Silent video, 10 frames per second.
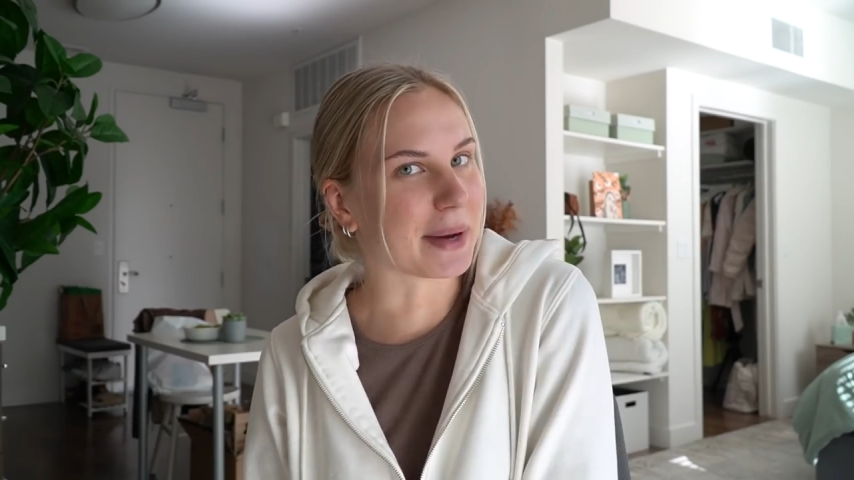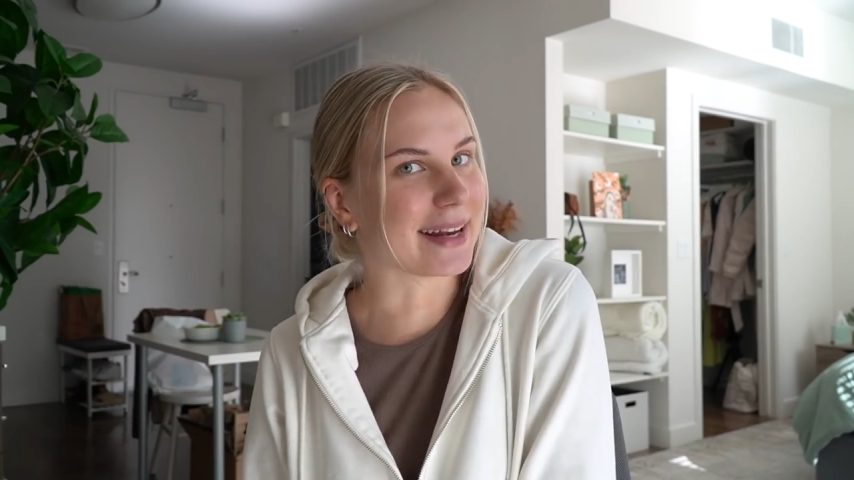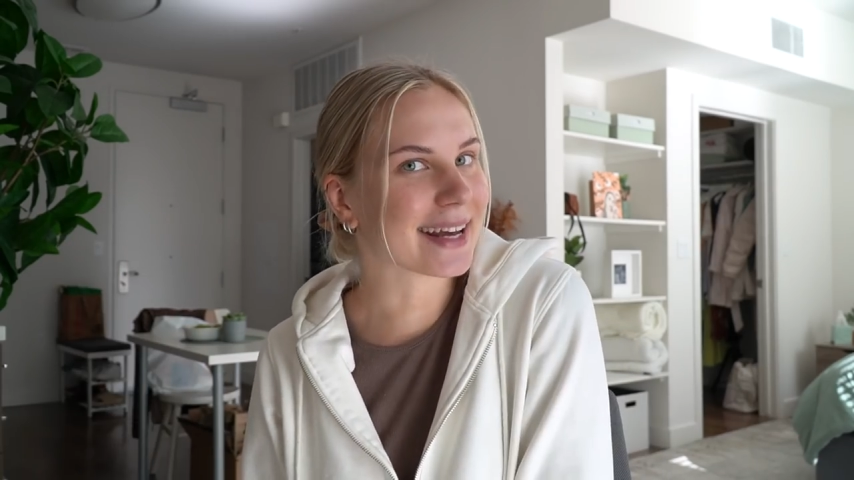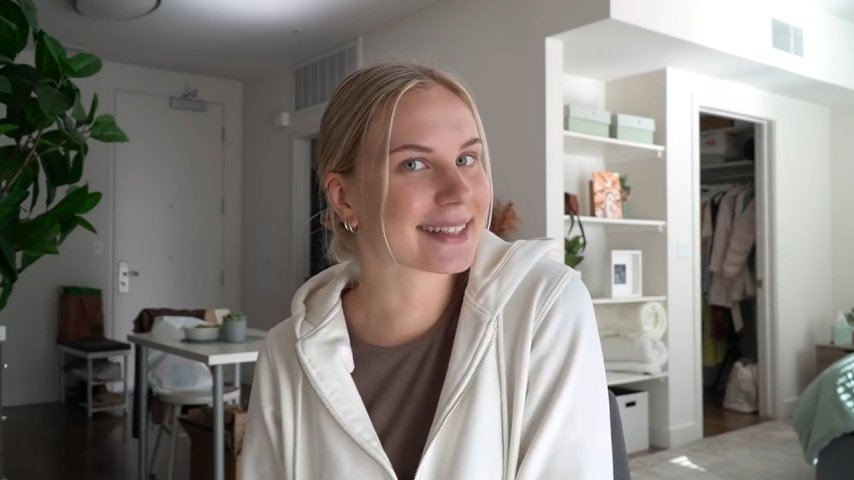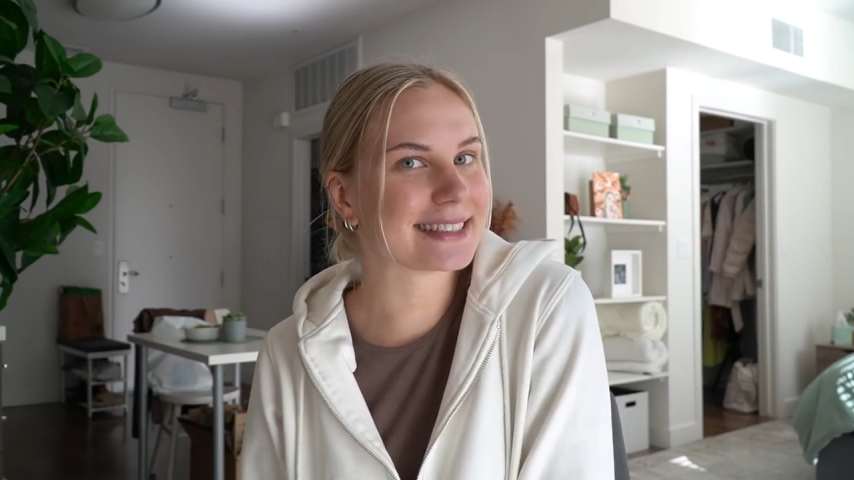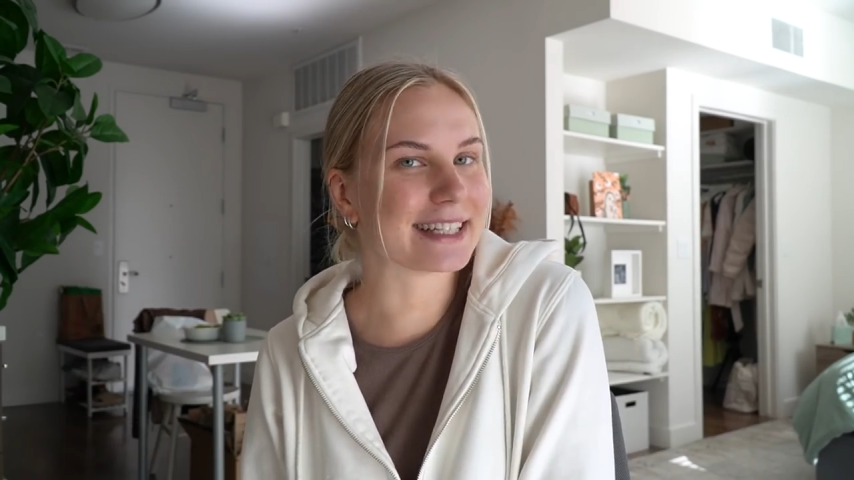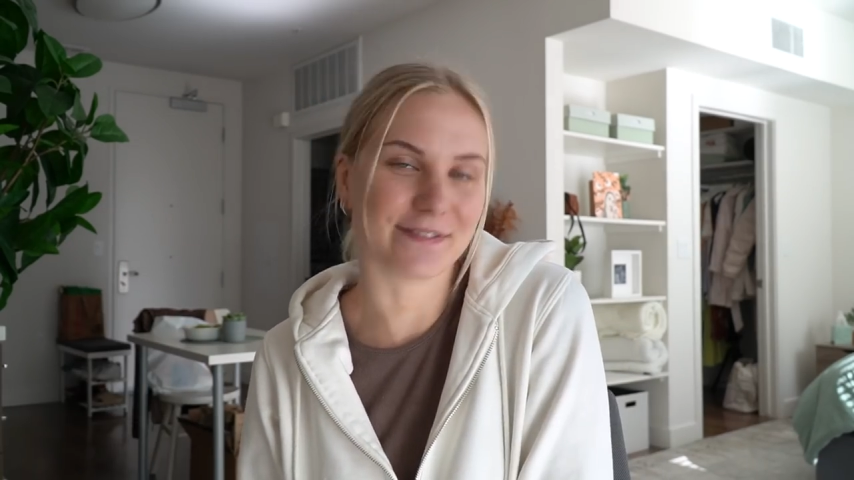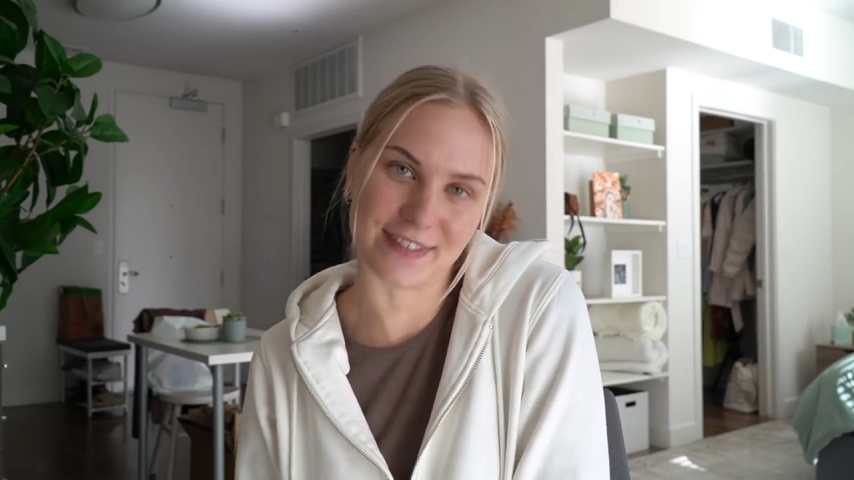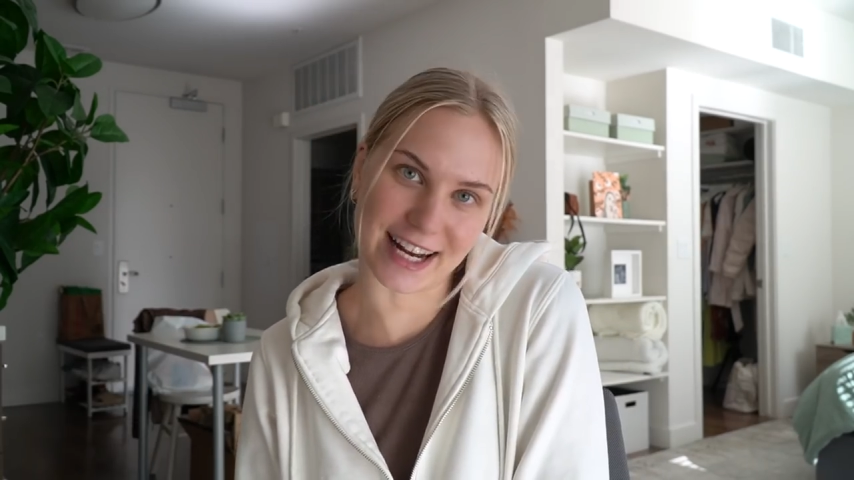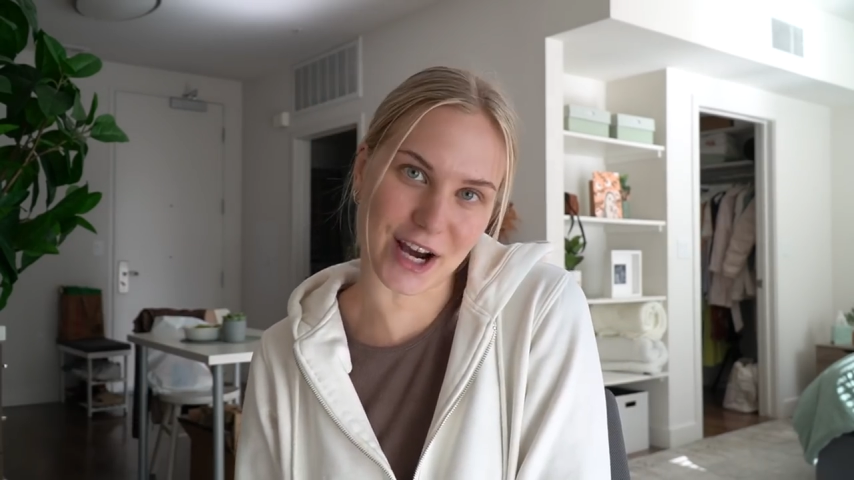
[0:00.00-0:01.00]
my next
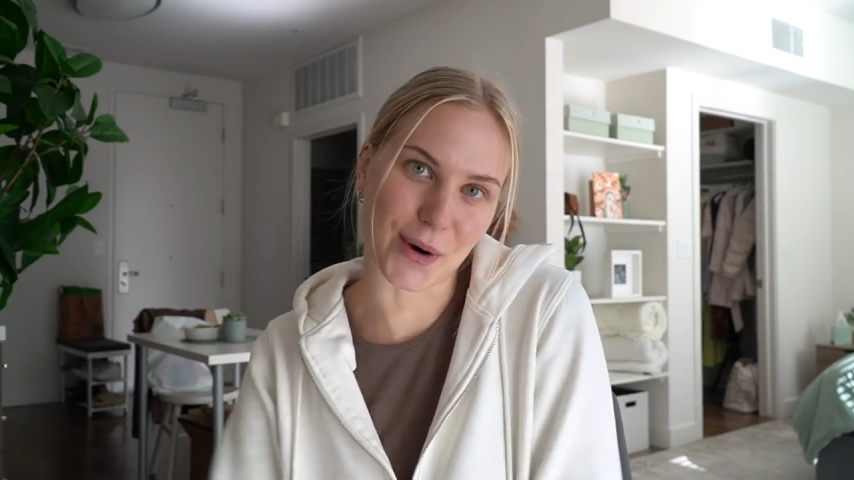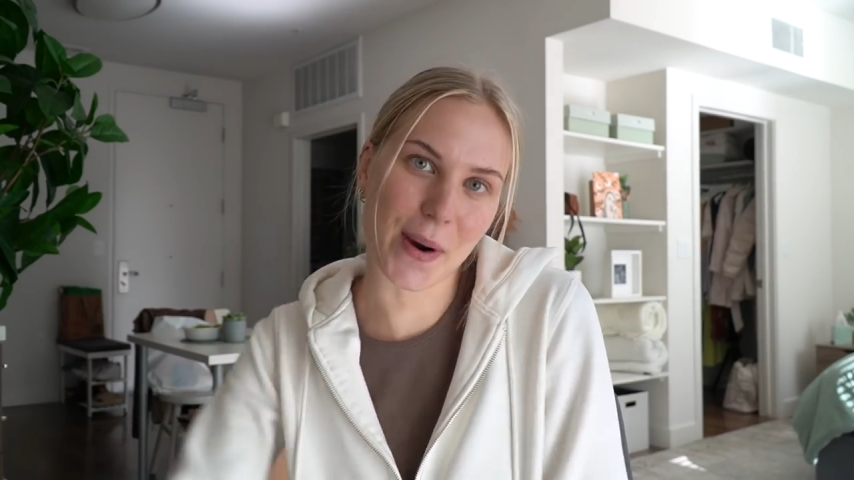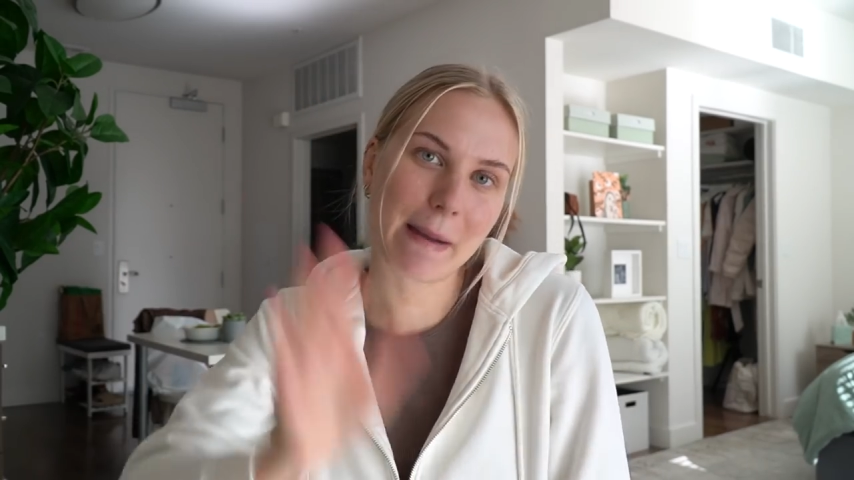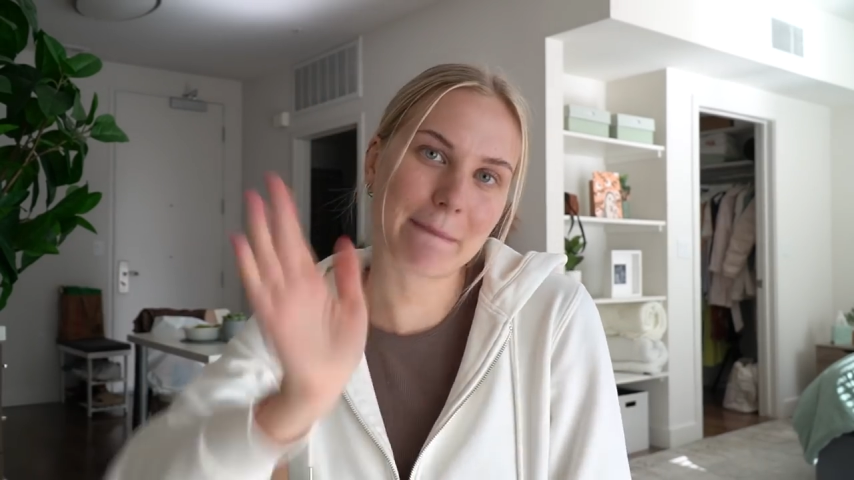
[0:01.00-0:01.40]
video.